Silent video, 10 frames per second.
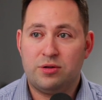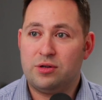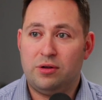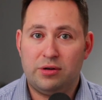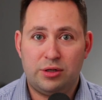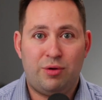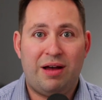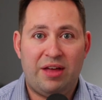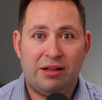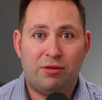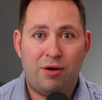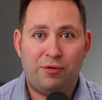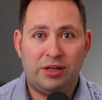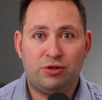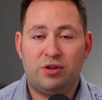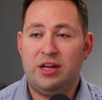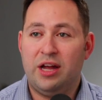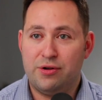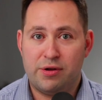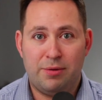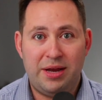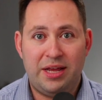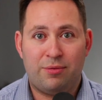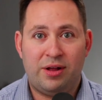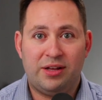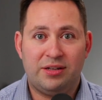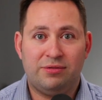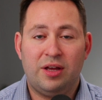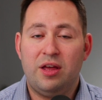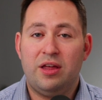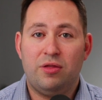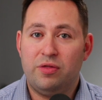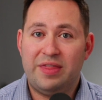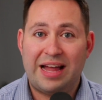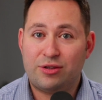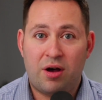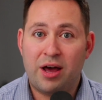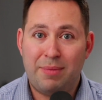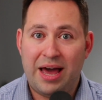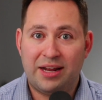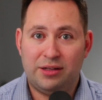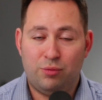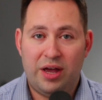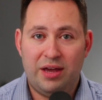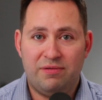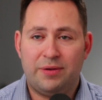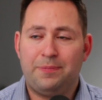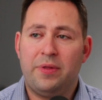So long as you have that lawful entry and you're an immediate relative, that's automatically waived.